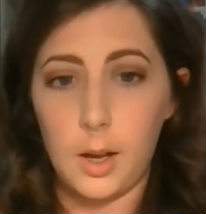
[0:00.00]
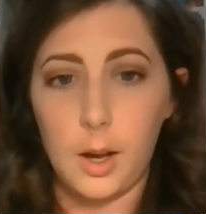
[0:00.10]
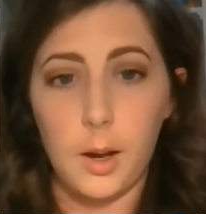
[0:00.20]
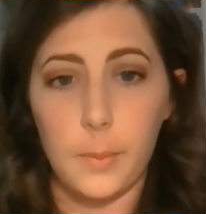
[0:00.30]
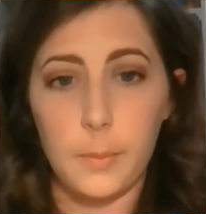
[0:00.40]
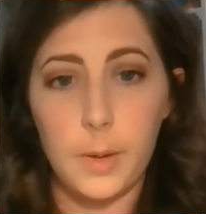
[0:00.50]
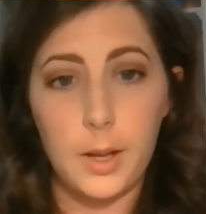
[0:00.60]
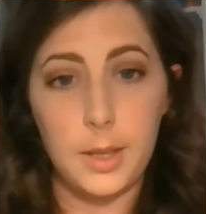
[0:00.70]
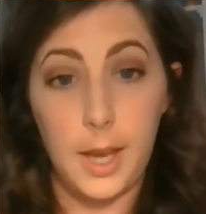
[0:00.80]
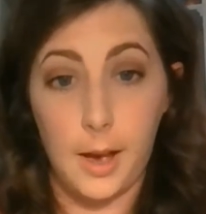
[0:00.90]

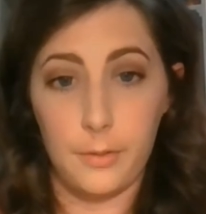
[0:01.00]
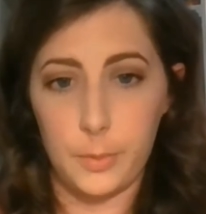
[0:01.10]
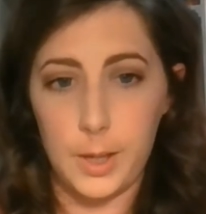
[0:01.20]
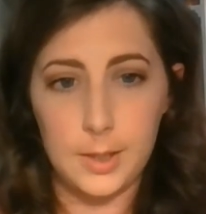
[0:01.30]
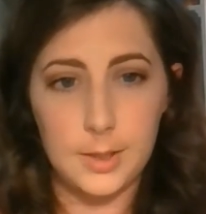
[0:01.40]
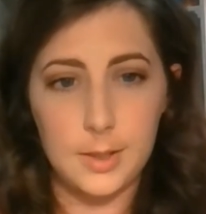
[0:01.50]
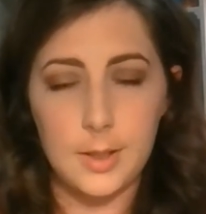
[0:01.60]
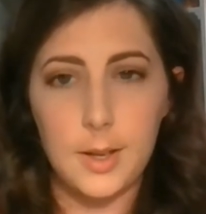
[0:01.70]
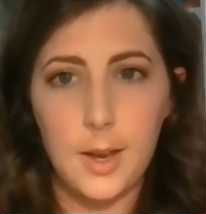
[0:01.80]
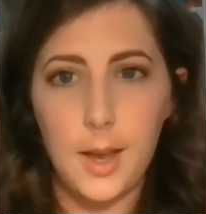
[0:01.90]
the alphabet,
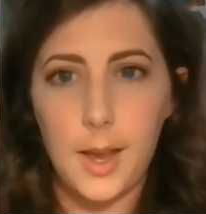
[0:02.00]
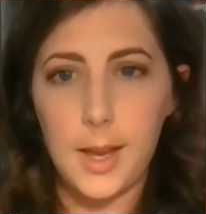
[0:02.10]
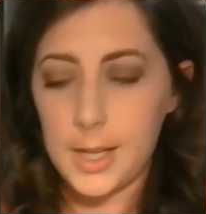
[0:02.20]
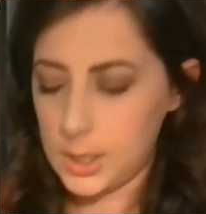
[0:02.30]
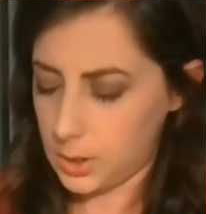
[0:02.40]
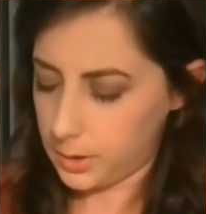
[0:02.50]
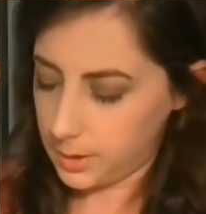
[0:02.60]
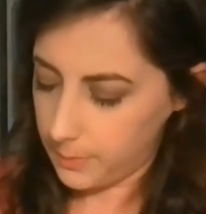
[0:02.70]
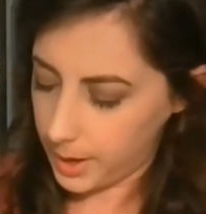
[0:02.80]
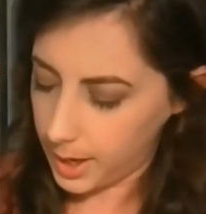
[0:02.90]
and on
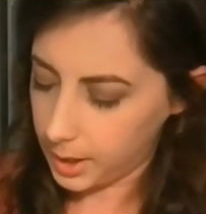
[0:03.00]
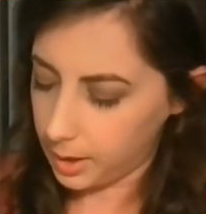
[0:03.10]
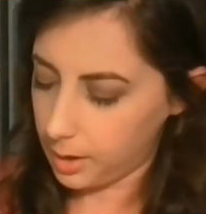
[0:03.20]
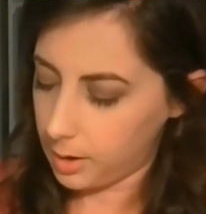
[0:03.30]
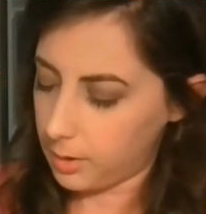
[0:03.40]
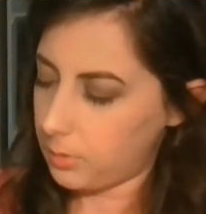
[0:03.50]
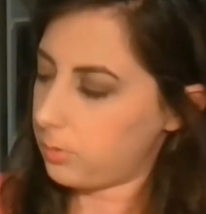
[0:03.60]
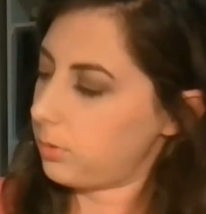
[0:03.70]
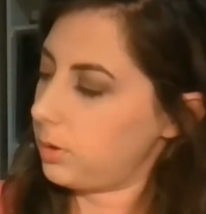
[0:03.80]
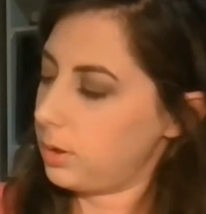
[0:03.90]
the back
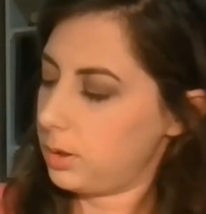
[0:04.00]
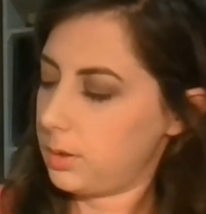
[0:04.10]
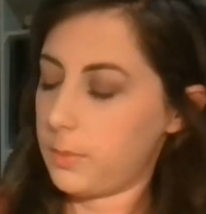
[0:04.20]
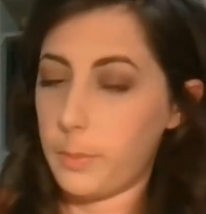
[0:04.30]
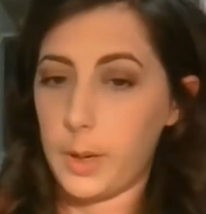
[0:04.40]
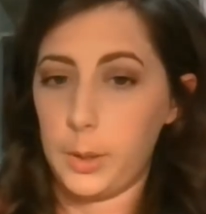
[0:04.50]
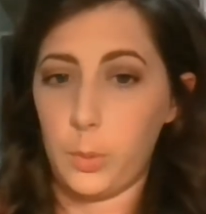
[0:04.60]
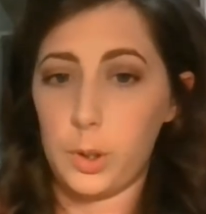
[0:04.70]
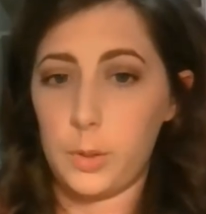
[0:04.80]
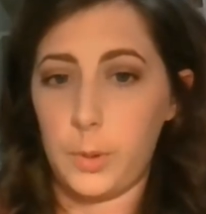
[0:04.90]
of my
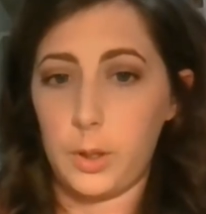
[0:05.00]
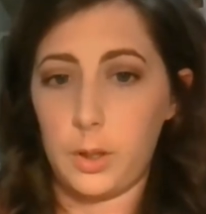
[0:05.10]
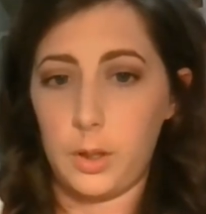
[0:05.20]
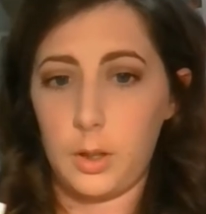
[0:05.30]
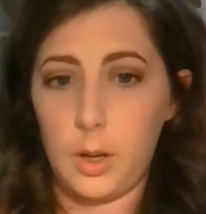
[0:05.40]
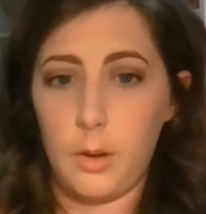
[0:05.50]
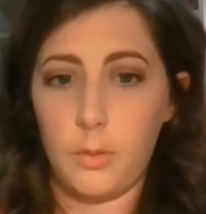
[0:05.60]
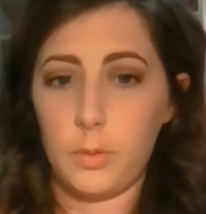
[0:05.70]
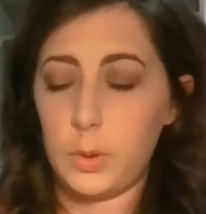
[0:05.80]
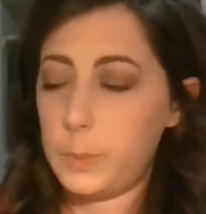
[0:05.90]
word book
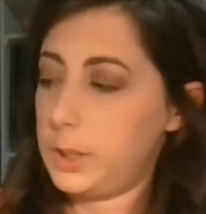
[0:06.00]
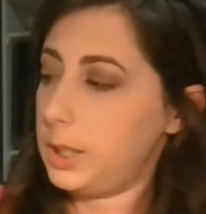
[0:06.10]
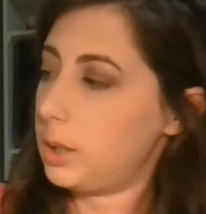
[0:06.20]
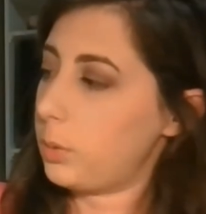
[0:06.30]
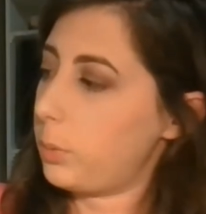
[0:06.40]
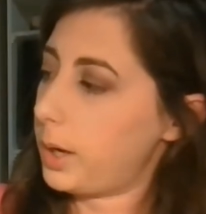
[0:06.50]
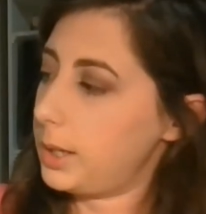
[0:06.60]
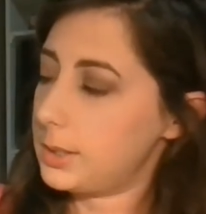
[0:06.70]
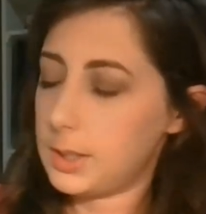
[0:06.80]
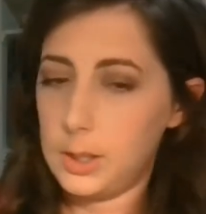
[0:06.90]
will be
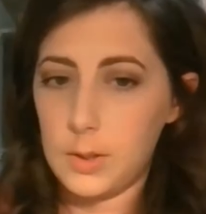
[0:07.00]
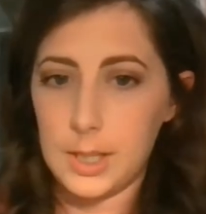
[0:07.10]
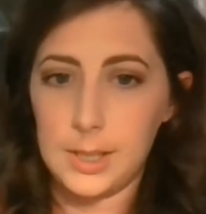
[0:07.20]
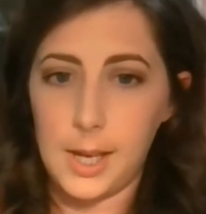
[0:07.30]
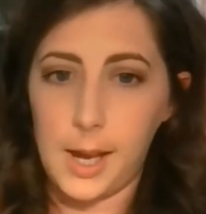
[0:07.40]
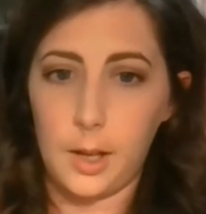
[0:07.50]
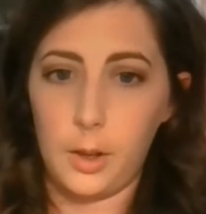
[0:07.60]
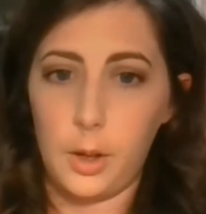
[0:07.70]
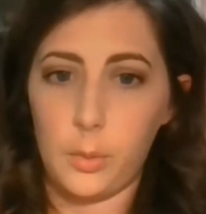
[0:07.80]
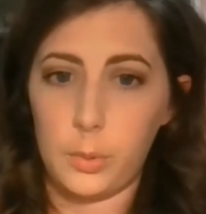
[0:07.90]
ways that you can
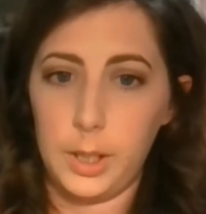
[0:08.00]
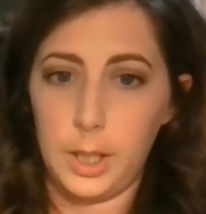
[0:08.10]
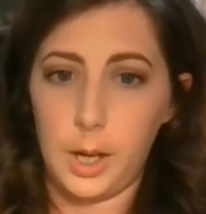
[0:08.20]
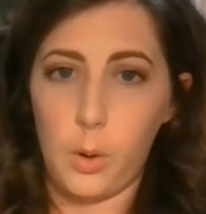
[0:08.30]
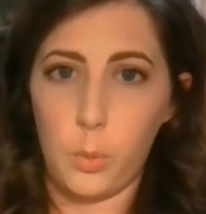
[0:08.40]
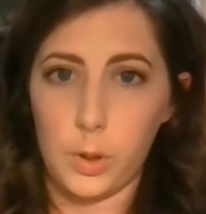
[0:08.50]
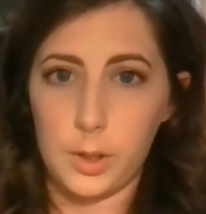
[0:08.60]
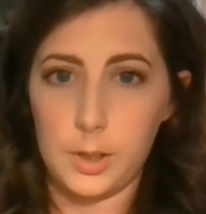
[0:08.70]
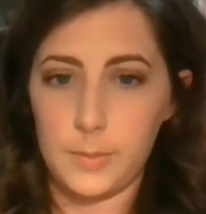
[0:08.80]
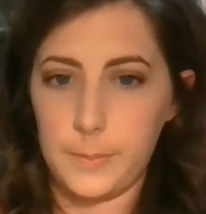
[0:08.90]
tackle reading a word.